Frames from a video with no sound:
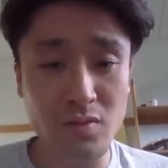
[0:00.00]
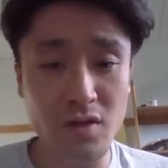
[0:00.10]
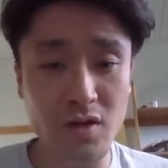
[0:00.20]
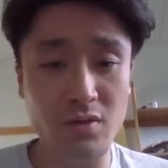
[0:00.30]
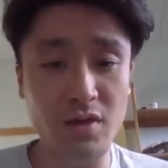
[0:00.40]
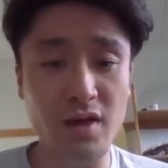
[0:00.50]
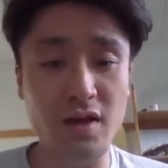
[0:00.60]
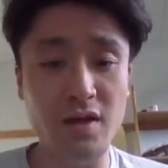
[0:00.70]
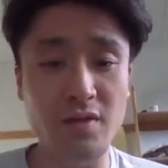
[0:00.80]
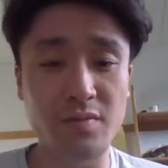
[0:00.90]

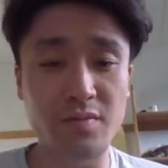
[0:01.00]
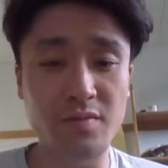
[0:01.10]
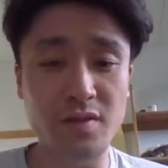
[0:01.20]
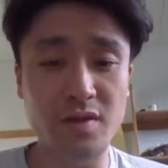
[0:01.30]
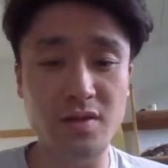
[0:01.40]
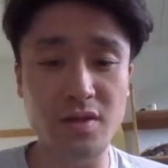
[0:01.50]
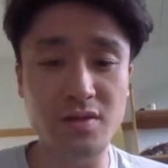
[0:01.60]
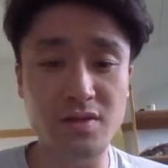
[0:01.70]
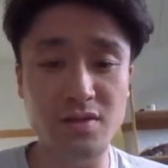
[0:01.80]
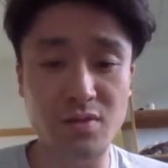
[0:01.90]
Okay, this
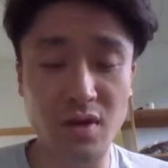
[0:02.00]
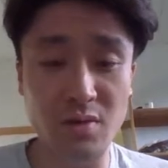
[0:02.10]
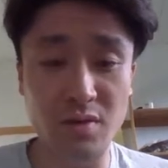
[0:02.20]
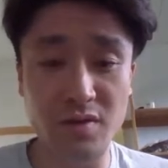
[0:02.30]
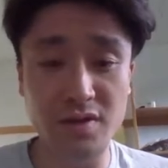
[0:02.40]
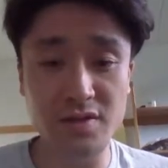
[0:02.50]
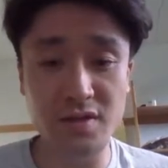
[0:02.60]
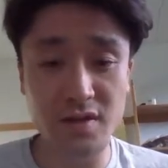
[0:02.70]
is the problem, obviously.